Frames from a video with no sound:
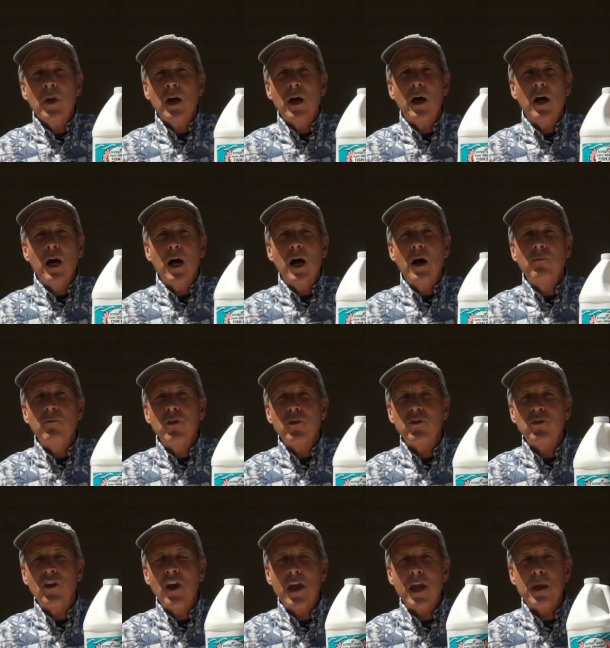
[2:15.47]
The
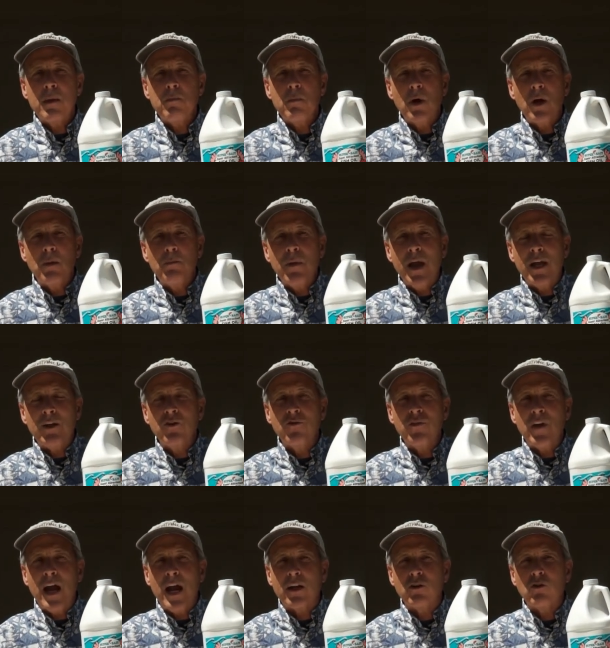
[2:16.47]
same
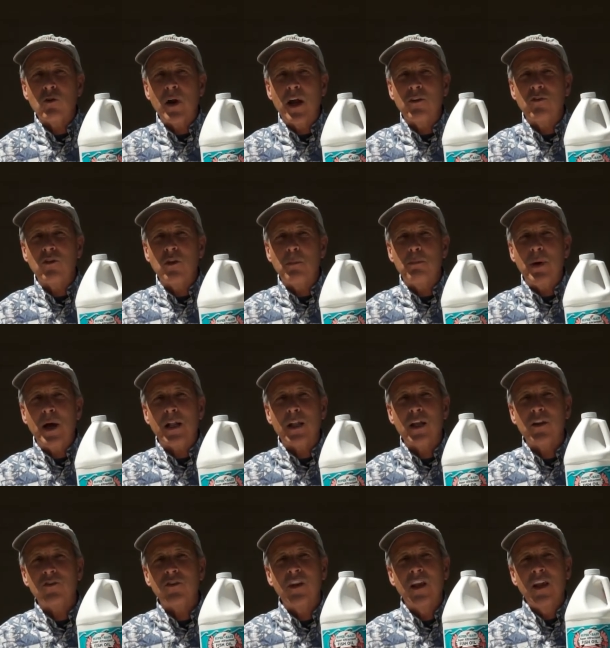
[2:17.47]
manufacturer as the
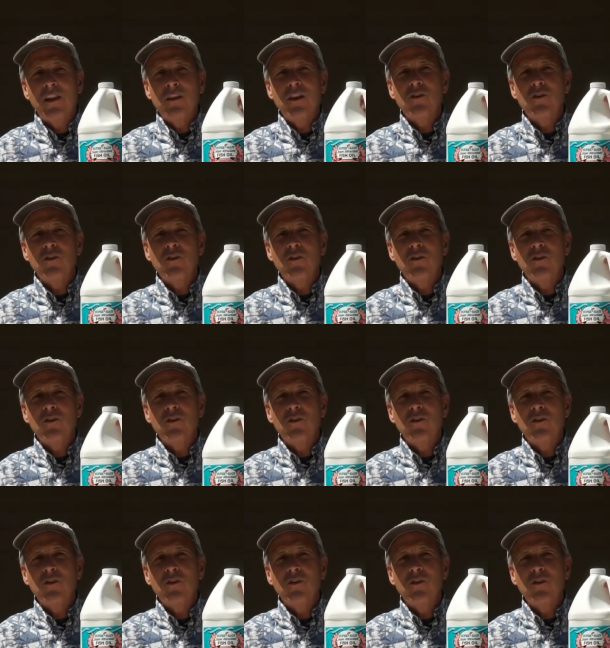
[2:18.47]
pellets.